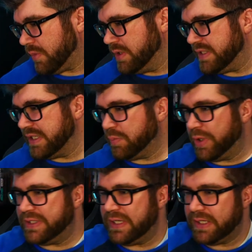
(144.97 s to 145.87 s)
Six
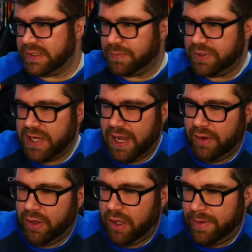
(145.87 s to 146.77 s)
point six percent
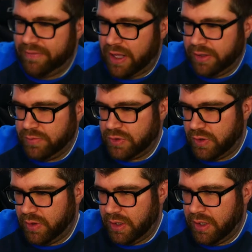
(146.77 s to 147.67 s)
alcohol by volume, so
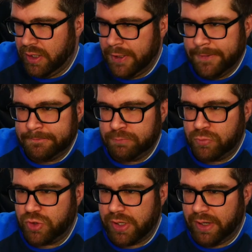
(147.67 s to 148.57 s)
you could
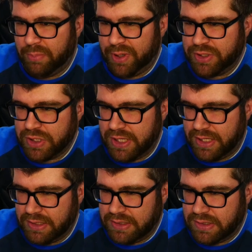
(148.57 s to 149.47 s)
drink a bunch of
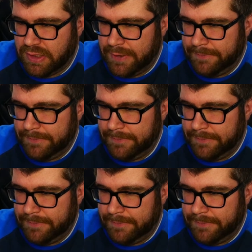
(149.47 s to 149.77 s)
these.